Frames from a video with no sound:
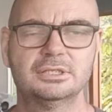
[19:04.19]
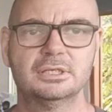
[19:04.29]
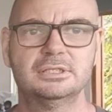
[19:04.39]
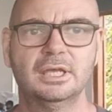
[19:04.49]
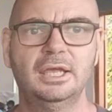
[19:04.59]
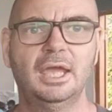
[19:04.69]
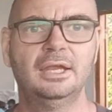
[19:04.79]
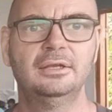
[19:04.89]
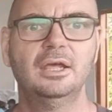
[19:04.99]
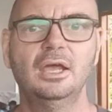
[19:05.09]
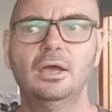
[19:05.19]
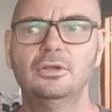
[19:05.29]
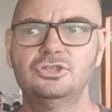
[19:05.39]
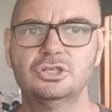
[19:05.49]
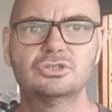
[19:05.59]
I say. And
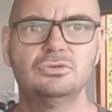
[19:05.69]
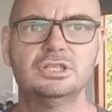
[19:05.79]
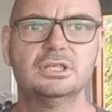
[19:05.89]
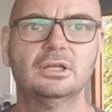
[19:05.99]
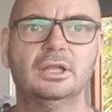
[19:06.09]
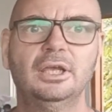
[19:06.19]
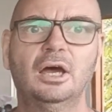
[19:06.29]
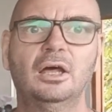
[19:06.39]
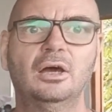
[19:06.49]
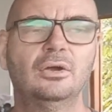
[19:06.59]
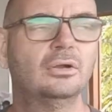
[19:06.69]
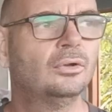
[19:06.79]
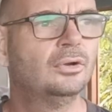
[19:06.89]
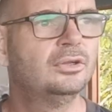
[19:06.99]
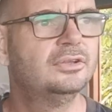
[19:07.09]
just recently I
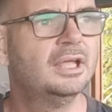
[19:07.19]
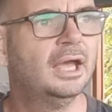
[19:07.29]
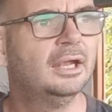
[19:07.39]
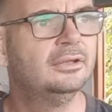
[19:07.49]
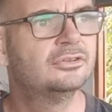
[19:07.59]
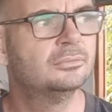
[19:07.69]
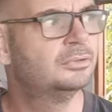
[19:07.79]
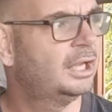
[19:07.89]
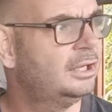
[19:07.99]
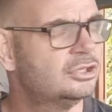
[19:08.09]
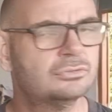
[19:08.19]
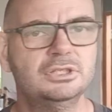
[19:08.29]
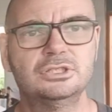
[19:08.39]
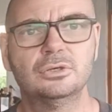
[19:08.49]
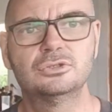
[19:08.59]
learned that some Danish
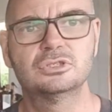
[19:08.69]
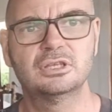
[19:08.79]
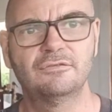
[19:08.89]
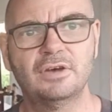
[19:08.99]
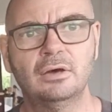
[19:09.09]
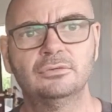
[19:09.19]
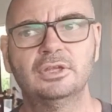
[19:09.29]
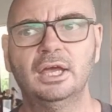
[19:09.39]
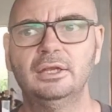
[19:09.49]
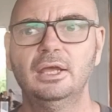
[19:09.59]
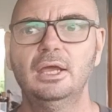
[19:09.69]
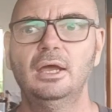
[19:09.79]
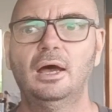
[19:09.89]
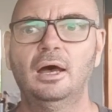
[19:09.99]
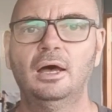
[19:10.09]
researchers have found that
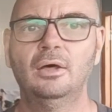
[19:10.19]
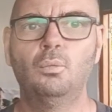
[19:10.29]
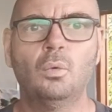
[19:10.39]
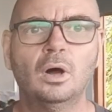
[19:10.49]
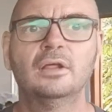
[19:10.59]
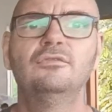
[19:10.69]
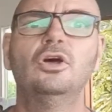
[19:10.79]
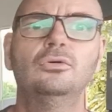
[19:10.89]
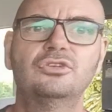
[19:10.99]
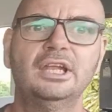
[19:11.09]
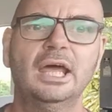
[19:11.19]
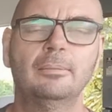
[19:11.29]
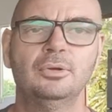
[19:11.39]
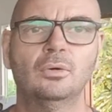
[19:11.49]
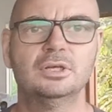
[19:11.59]
one of those
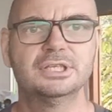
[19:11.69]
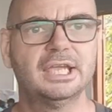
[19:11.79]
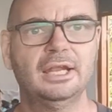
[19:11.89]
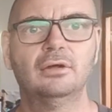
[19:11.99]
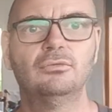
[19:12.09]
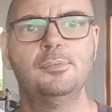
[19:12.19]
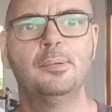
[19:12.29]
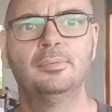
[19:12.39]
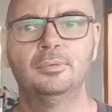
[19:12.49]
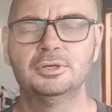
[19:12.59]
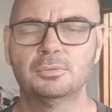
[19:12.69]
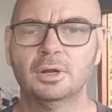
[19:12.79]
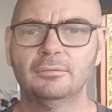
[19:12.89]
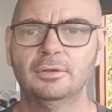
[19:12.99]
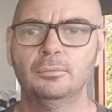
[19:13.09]
cannabinoids, I cannot remember which one
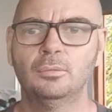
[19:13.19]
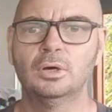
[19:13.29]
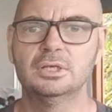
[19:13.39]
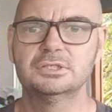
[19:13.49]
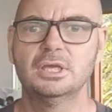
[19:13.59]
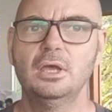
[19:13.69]
of them was,